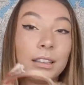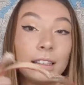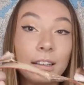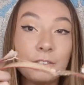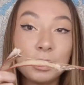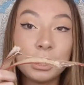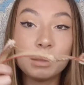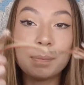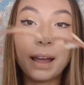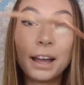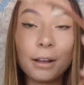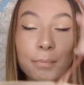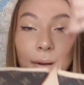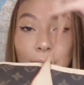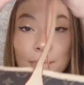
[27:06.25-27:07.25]
Loved this
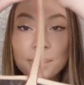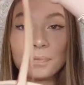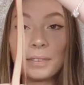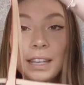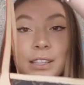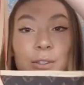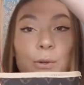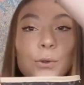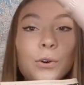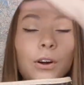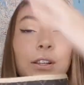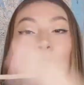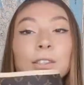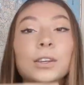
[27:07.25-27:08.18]
bag, but it's all gone.